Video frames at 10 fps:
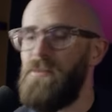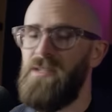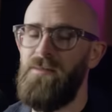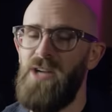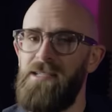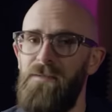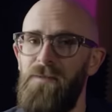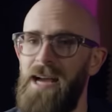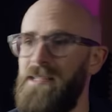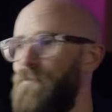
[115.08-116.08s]
a statement of
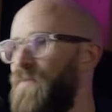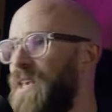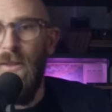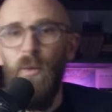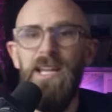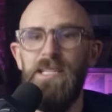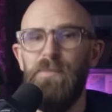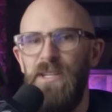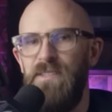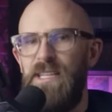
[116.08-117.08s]
objective fact. The weirdest
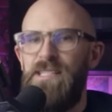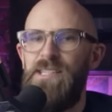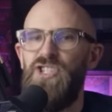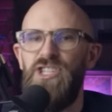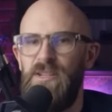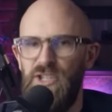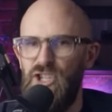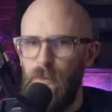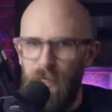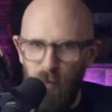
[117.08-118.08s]
part of this is just how
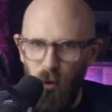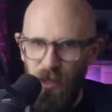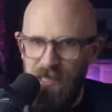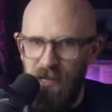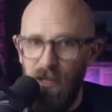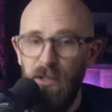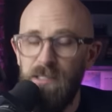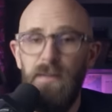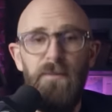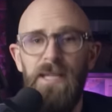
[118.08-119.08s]
stupid and poorly done a lot
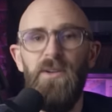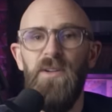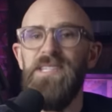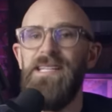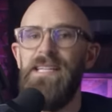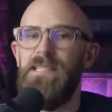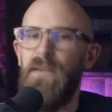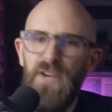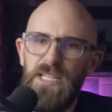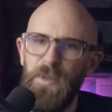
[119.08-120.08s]
of the fake content is. I
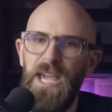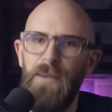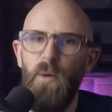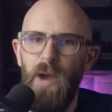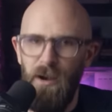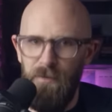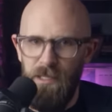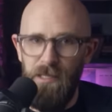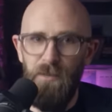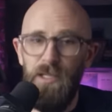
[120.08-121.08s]
first became aware of this in the